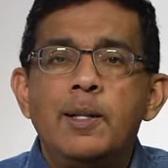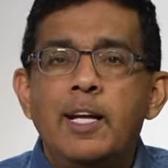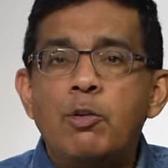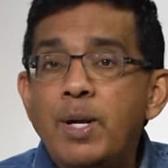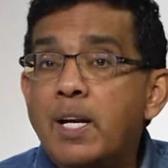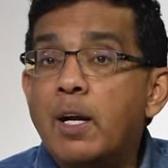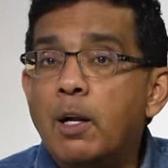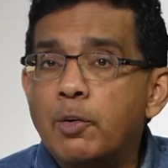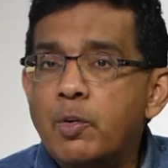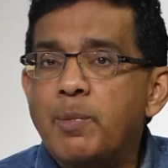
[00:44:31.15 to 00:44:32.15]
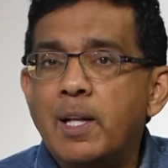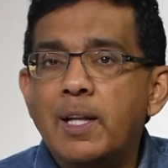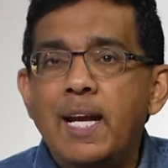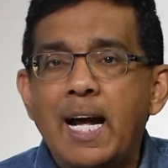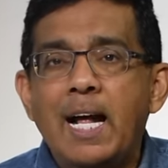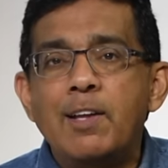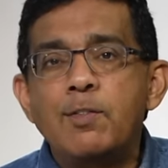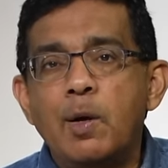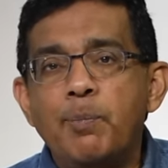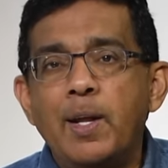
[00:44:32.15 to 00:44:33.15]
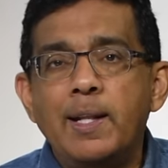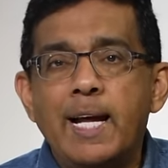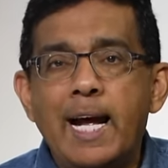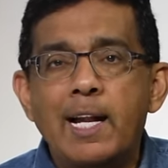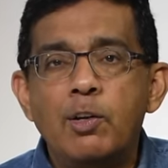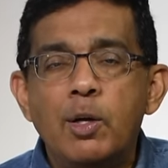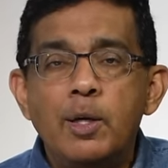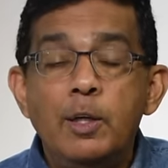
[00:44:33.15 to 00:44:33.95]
They treat it ultimately as something that